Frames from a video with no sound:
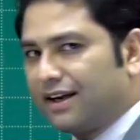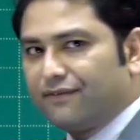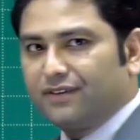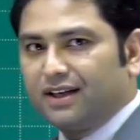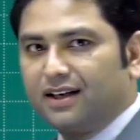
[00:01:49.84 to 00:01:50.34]

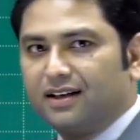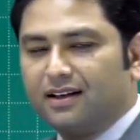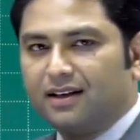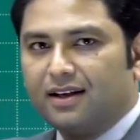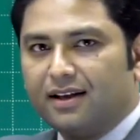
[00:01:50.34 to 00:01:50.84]
carefully.
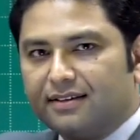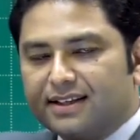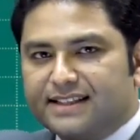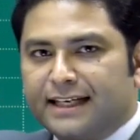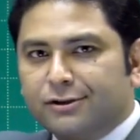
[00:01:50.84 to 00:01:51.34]
The
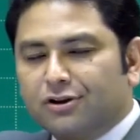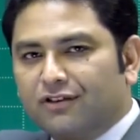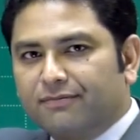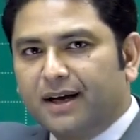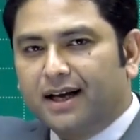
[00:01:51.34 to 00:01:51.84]
center
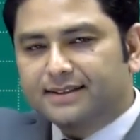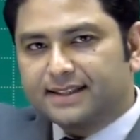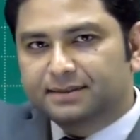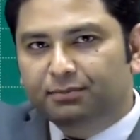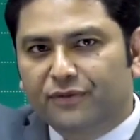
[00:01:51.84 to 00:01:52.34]
of mass
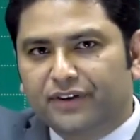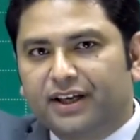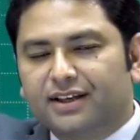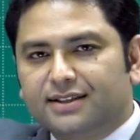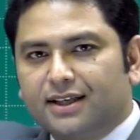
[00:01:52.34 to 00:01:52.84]
is moving
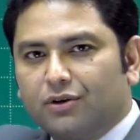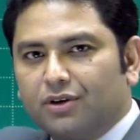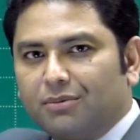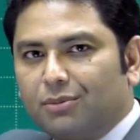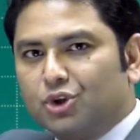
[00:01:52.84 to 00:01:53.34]
in a
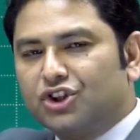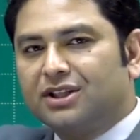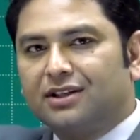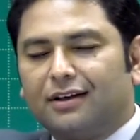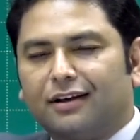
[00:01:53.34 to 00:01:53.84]
circular
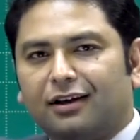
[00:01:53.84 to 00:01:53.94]
motion